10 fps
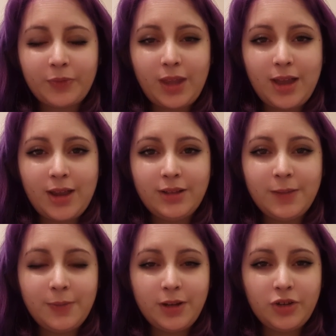I
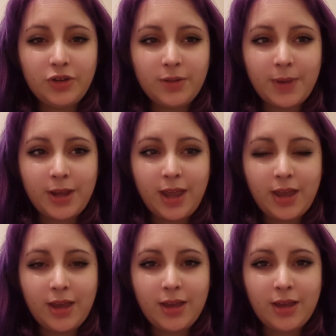deep conditioned my
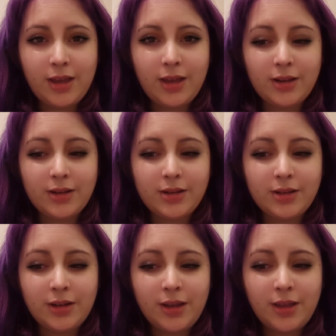hair, and
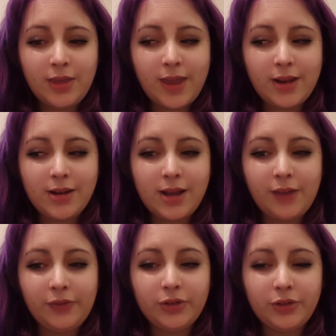then
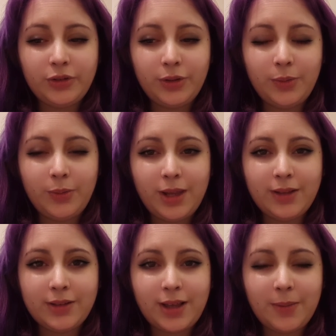after 2
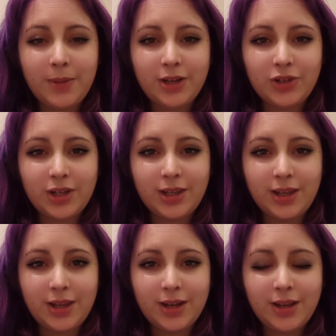weeks I bleached it
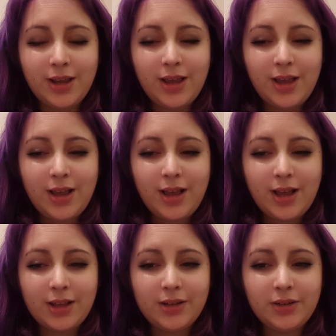again,
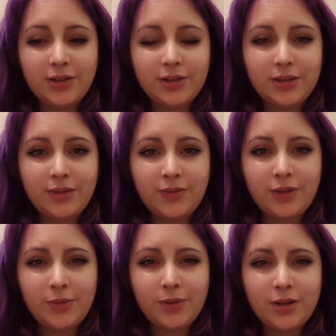and
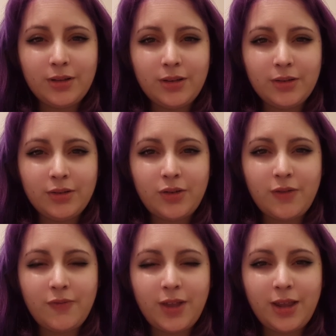there were sort
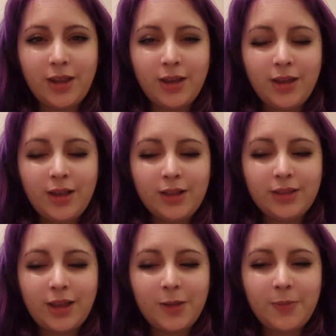of like
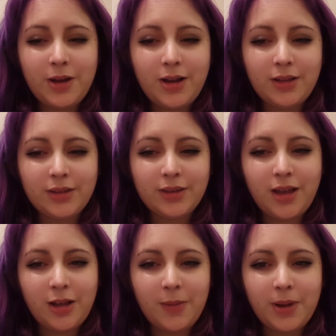lighter parts and
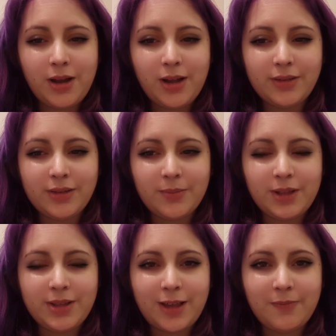darker parts and
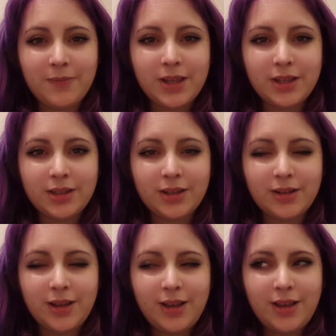bits that I've missed, and
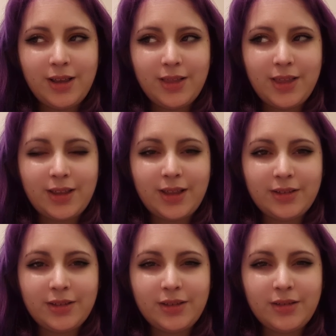like
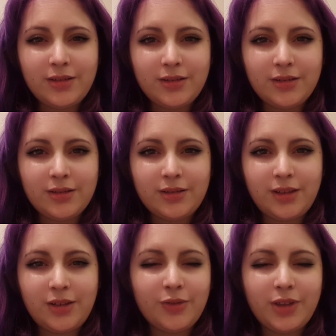that's the
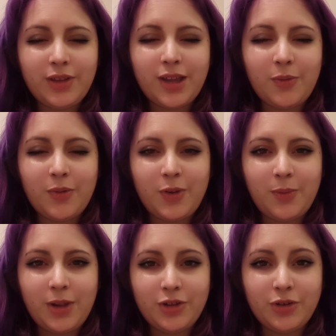deal that you get when you're
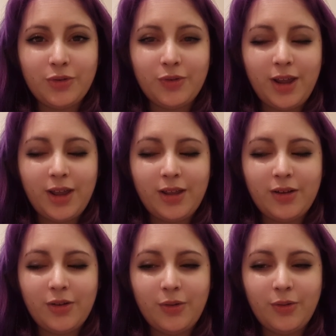bleaching your own hair
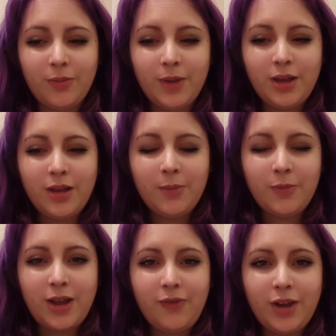at home. But
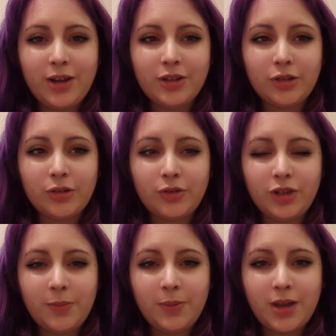I find it's a lot
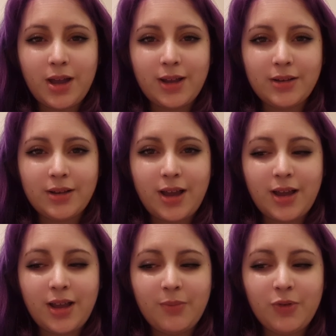cheaper, and
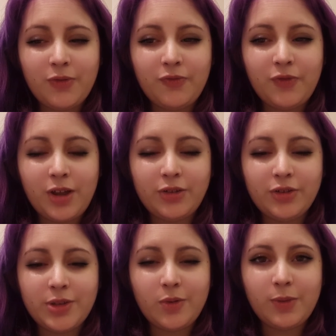I prefer to
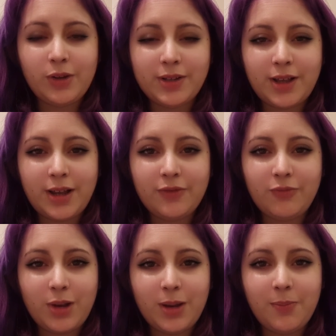do it because I had a
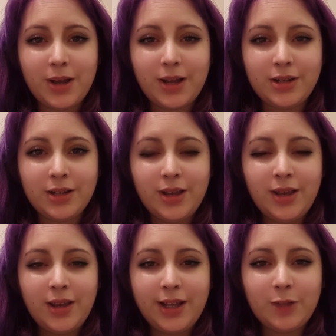really bad
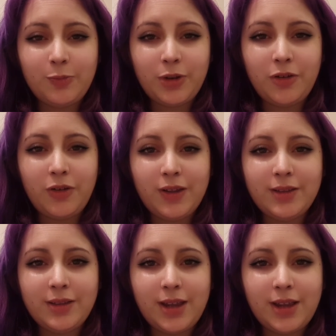
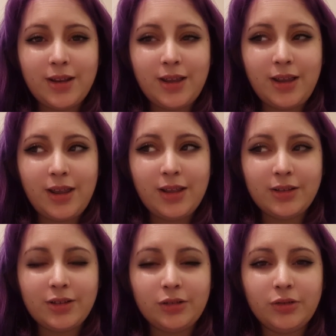experience in a
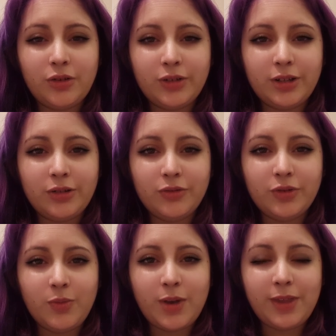salon in
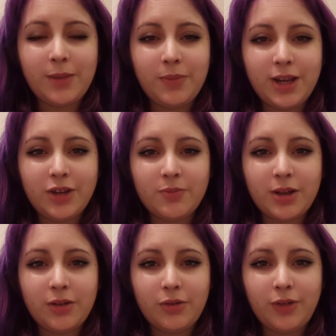London where they bleached
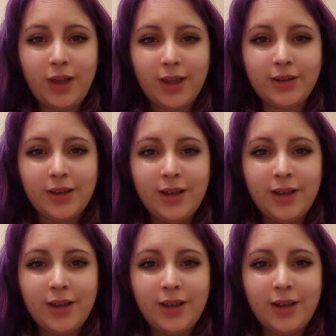my whole head